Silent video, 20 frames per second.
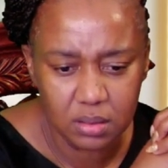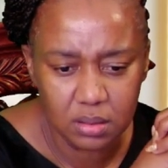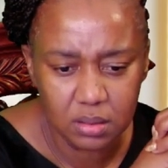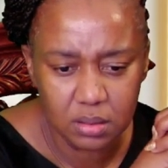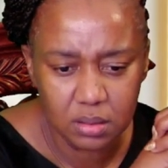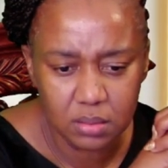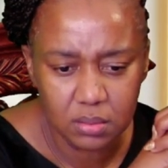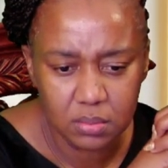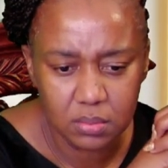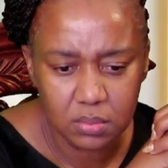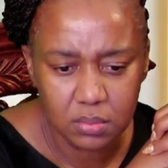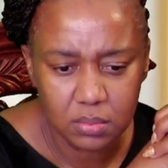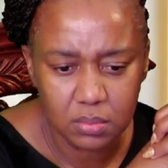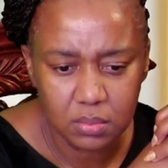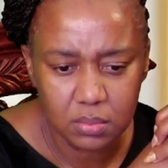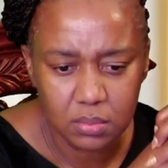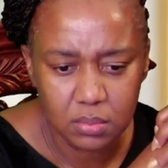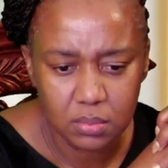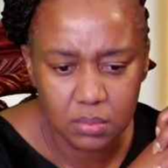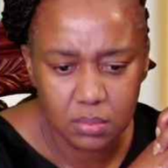
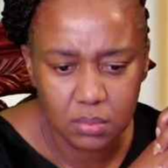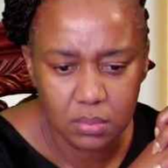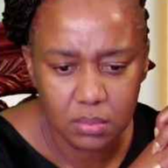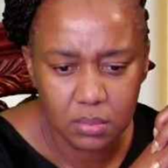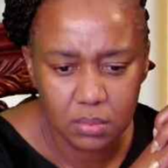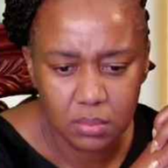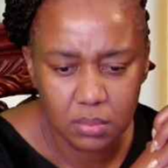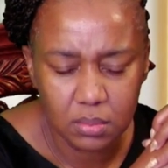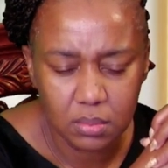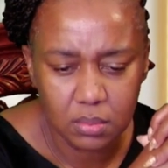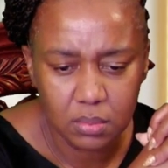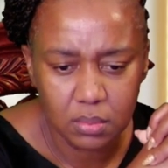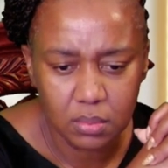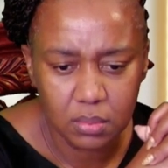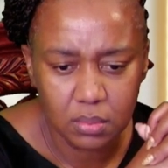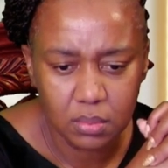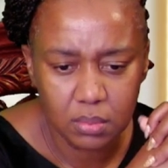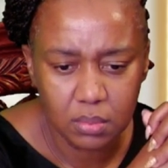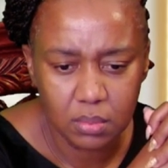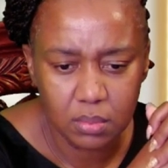
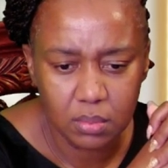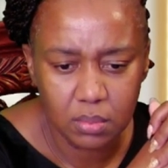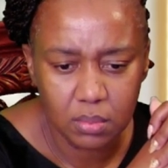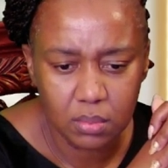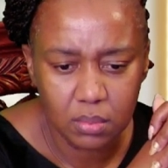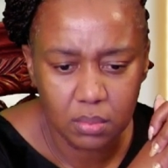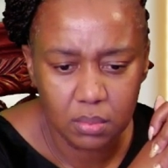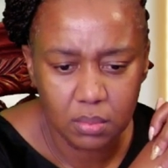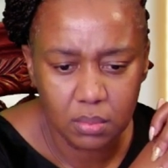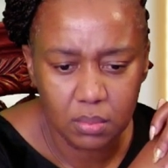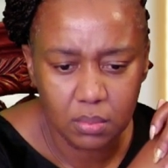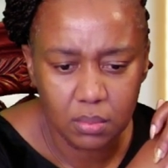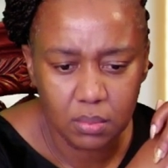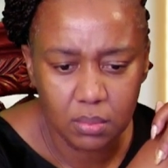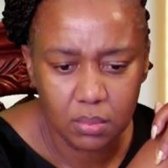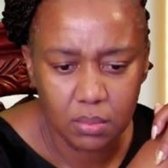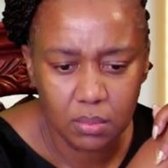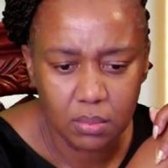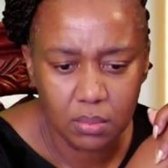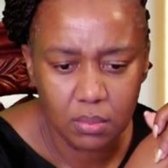
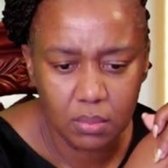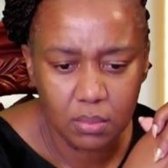No one is speaking in this clip.